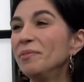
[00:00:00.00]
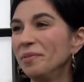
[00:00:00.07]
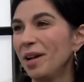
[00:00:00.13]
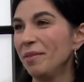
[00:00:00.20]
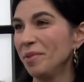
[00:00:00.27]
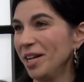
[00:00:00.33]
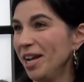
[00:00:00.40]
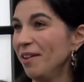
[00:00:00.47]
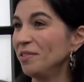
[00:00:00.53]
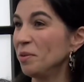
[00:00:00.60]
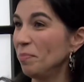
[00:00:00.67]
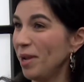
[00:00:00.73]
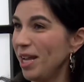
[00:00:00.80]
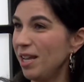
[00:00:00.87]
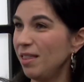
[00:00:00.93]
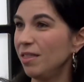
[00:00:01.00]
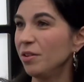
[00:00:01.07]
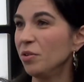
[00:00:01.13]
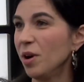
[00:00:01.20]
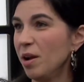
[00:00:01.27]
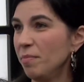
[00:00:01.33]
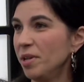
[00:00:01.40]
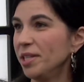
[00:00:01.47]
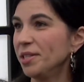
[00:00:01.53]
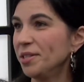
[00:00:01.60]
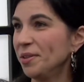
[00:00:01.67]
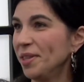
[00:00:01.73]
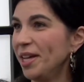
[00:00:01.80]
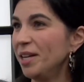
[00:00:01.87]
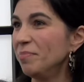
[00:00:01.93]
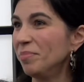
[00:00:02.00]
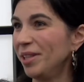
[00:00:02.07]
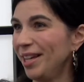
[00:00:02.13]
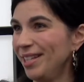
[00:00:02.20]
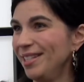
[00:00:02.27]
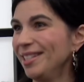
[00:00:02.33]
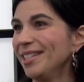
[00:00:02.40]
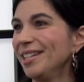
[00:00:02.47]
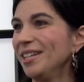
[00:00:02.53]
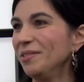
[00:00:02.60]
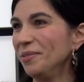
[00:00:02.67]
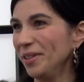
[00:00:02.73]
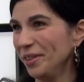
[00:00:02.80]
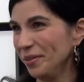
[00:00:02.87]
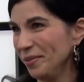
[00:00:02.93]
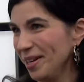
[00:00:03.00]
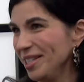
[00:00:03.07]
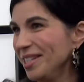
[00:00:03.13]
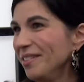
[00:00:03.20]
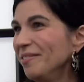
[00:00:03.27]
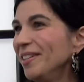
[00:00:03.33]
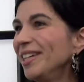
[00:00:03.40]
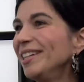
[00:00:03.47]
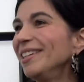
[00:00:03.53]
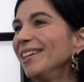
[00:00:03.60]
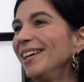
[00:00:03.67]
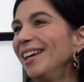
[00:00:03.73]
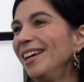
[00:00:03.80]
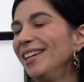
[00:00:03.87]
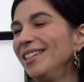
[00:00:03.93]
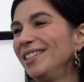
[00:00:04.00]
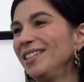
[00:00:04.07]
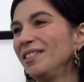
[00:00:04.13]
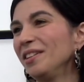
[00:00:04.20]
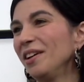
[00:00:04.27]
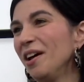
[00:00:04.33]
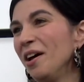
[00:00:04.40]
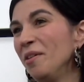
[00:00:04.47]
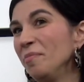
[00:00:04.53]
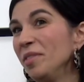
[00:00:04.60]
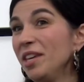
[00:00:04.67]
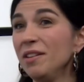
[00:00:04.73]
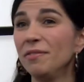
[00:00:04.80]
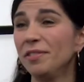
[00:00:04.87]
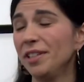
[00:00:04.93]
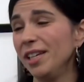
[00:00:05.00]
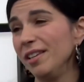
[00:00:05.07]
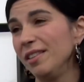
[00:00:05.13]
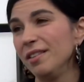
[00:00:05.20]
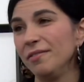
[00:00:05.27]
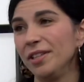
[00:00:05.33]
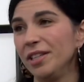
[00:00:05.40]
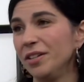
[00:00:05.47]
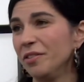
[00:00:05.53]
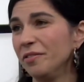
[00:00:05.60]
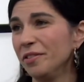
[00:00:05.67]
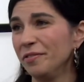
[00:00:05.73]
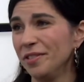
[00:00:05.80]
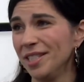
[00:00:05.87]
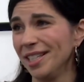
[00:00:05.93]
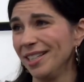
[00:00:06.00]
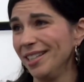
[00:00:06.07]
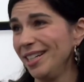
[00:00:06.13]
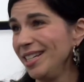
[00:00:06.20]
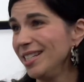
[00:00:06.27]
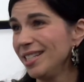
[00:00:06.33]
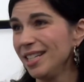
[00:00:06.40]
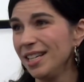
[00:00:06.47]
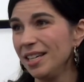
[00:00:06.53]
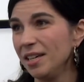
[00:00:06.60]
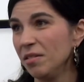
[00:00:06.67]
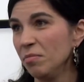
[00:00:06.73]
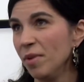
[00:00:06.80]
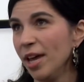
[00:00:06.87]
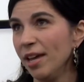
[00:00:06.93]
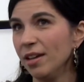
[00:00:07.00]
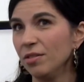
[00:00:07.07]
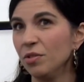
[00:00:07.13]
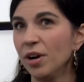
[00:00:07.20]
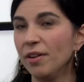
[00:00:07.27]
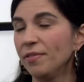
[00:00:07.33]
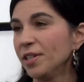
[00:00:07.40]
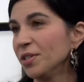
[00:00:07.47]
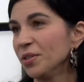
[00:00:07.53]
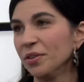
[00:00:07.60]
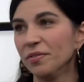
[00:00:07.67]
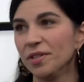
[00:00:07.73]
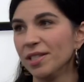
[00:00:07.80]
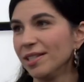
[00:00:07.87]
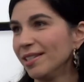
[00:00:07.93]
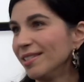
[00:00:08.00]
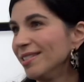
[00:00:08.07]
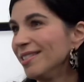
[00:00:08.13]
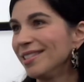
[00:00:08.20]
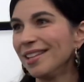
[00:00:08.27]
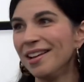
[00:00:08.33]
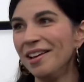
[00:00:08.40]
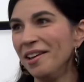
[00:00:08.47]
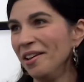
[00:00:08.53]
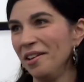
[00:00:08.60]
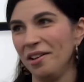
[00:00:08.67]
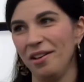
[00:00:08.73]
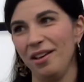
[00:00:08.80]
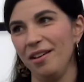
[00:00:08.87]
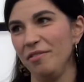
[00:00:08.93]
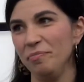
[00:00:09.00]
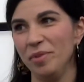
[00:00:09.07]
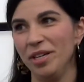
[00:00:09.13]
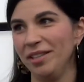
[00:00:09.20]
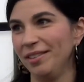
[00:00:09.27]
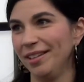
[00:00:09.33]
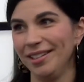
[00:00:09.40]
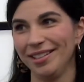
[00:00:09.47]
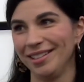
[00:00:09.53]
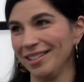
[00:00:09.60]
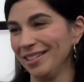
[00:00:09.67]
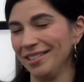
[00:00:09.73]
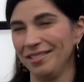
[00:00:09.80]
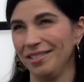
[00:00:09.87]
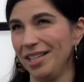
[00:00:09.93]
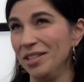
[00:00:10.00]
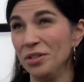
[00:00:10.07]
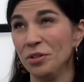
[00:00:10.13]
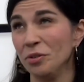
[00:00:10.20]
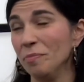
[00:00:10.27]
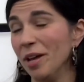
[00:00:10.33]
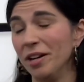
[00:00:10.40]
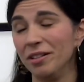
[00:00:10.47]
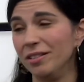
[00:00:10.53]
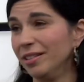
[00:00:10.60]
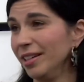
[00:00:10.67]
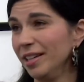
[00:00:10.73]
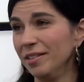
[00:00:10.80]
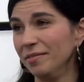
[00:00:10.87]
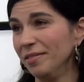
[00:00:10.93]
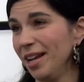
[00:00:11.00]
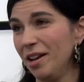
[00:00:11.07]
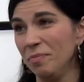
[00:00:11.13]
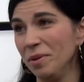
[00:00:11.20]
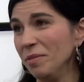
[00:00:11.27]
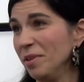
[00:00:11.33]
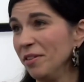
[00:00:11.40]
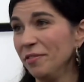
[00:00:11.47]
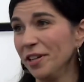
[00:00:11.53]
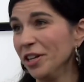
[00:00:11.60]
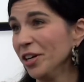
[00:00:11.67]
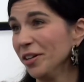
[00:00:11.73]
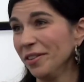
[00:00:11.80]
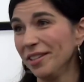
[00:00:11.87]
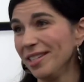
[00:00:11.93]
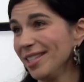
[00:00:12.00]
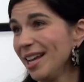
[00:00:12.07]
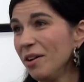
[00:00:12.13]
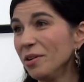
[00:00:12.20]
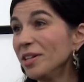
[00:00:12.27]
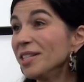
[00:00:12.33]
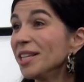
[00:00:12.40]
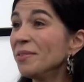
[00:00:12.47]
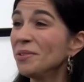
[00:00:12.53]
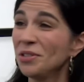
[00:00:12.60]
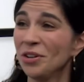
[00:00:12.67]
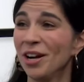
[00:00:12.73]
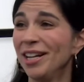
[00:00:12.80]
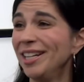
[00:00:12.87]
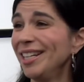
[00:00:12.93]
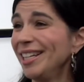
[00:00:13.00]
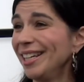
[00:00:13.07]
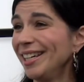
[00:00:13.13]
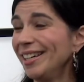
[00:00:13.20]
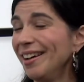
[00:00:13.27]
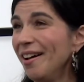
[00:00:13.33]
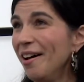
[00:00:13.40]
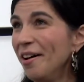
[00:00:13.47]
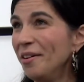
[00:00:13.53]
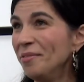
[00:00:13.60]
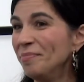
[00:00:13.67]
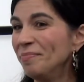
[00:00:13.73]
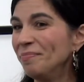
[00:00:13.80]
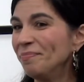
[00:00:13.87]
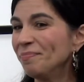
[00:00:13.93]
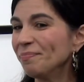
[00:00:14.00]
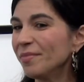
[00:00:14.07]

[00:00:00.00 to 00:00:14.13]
then I'm going to have to paint the grommets so that it blends in with the rest of it. Oh, and oh, wow. um, thankfully, the Villanova facilities team and graphic services have been like instrumental in helping me figure this out because I was trying to get um,